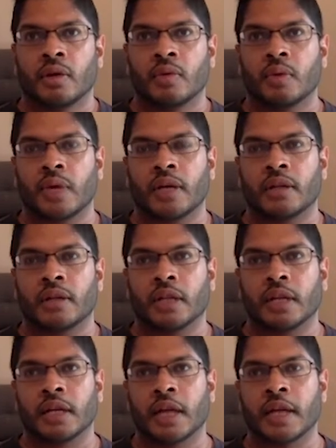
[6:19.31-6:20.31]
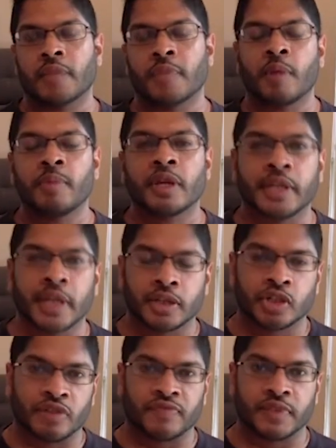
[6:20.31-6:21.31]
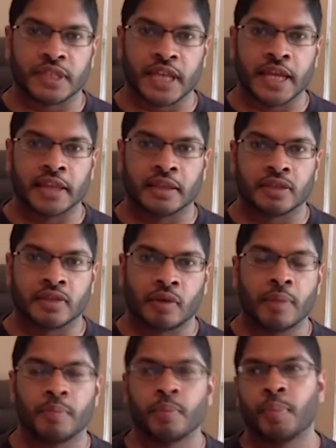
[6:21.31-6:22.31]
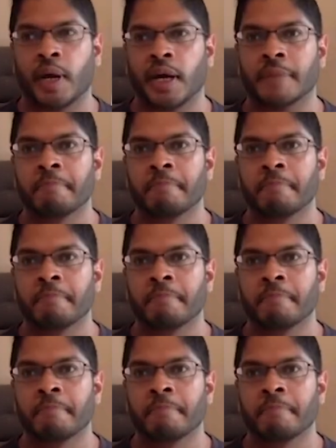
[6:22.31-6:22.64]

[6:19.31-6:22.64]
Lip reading: well, and I'm probably going to get shot for saying this, right? But